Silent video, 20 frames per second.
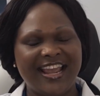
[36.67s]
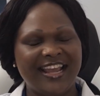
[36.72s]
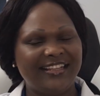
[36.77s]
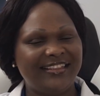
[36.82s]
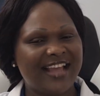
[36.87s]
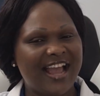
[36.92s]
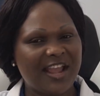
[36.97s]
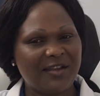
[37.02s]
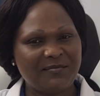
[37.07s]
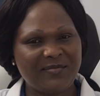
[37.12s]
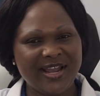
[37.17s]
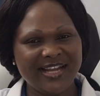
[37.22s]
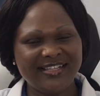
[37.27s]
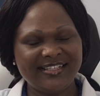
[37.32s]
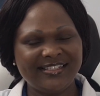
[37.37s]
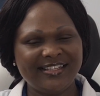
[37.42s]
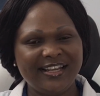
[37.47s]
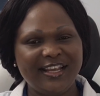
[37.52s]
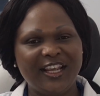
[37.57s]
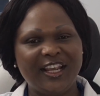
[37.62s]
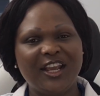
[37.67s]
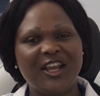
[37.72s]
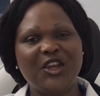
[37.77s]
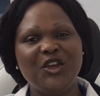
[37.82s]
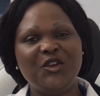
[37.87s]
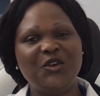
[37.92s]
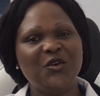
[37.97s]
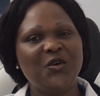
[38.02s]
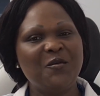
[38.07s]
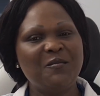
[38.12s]
a diabetic,
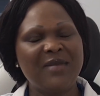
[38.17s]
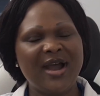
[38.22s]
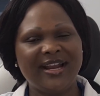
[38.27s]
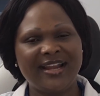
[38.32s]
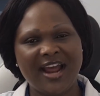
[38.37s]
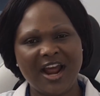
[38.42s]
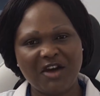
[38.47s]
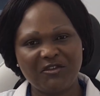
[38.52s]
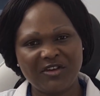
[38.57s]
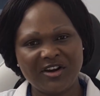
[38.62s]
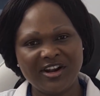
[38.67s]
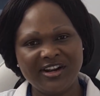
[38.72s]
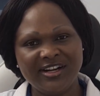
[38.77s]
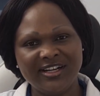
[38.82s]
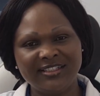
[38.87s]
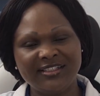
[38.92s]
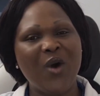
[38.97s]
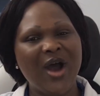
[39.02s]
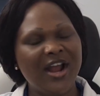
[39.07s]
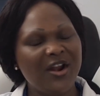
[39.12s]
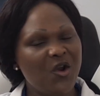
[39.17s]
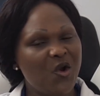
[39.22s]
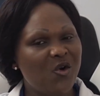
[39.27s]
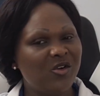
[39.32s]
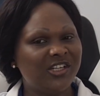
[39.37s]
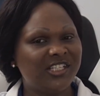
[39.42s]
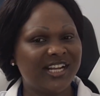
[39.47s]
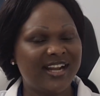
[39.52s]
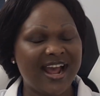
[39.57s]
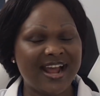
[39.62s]
you might have heard
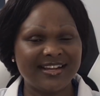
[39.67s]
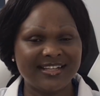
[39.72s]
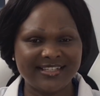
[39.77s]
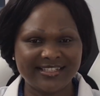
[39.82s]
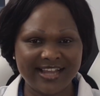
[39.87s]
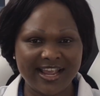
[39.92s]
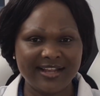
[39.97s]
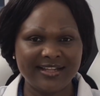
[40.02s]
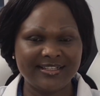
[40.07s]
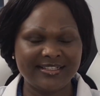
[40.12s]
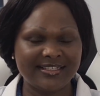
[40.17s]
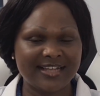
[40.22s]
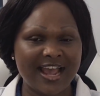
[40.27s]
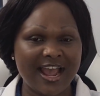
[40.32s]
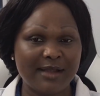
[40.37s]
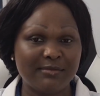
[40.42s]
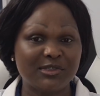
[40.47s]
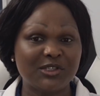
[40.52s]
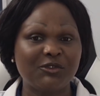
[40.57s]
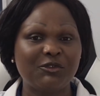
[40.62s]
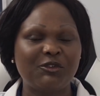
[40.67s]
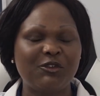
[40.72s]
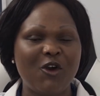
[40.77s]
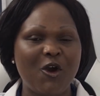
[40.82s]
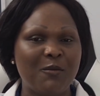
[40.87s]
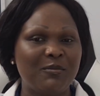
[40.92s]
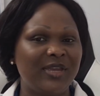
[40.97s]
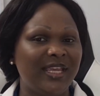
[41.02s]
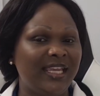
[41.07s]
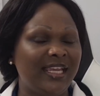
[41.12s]
110 times
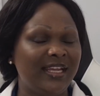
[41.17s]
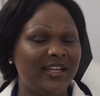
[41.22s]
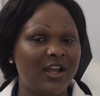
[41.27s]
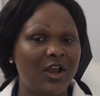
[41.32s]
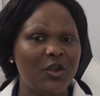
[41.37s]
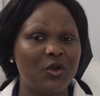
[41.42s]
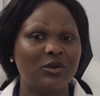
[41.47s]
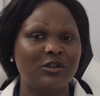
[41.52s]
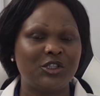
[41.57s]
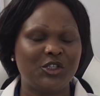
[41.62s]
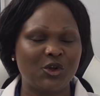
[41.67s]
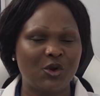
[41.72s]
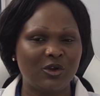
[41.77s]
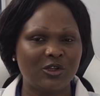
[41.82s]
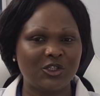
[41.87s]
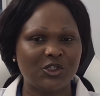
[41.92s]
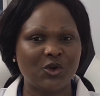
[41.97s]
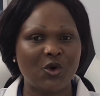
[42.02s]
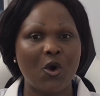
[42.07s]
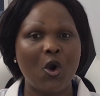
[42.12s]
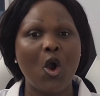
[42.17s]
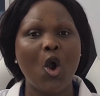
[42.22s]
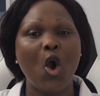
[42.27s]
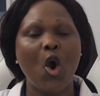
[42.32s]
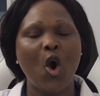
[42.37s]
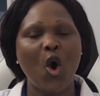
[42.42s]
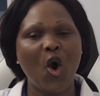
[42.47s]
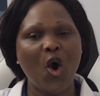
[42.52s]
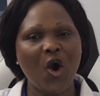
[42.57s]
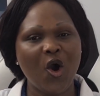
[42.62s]
from either your doctor
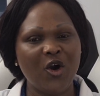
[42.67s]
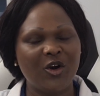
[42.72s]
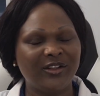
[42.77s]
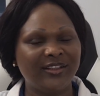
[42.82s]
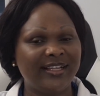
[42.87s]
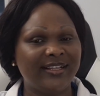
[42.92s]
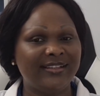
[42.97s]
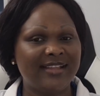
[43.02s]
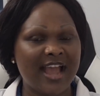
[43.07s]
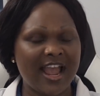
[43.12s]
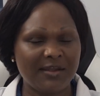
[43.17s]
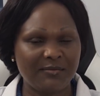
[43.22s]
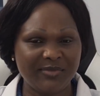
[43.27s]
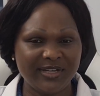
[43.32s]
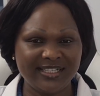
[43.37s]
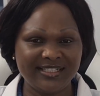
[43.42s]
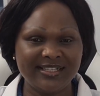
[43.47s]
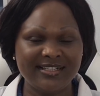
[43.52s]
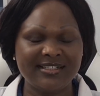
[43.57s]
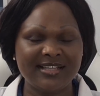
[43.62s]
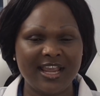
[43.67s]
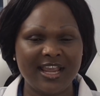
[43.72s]
or the diabetes